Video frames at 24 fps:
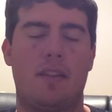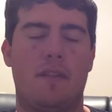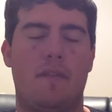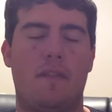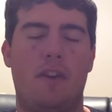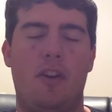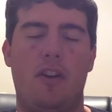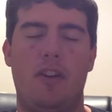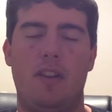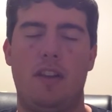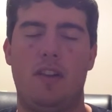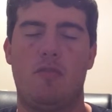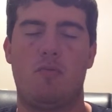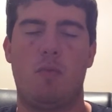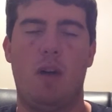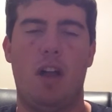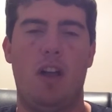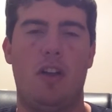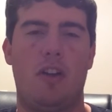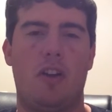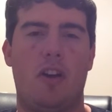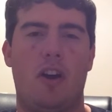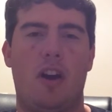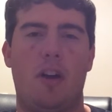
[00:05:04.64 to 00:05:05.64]
the very least,
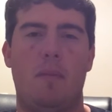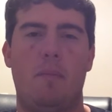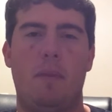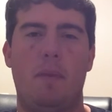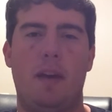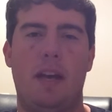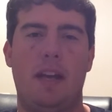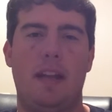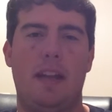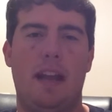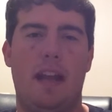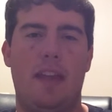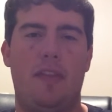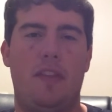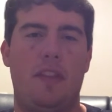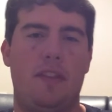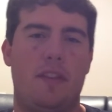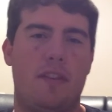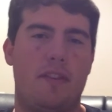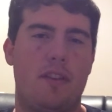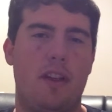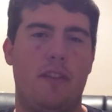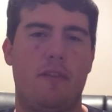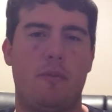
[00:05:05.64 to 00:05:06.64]
wild card, but I think
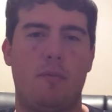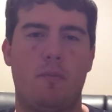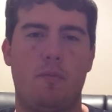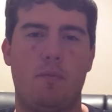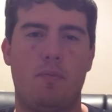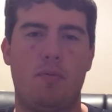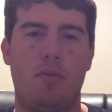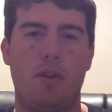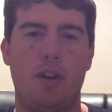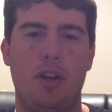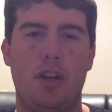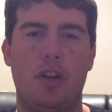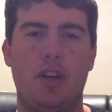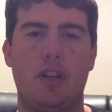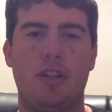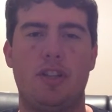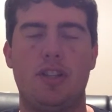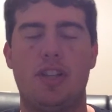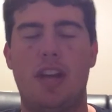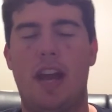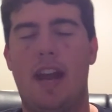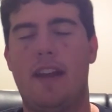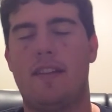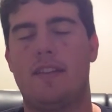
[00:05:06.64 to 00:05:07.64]
they still have a pretty good
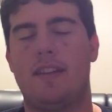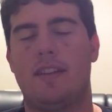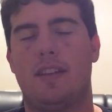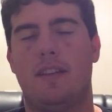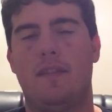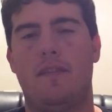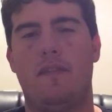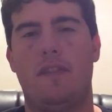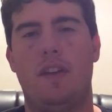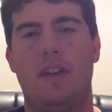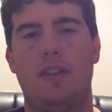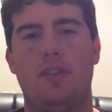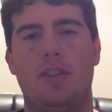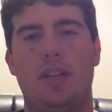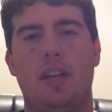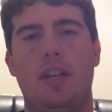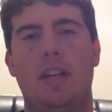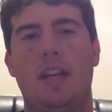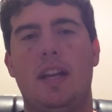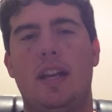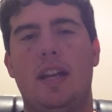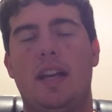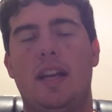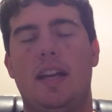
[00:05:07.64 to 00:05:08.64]
chance at
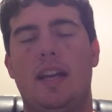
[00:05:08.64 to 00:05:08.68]
division.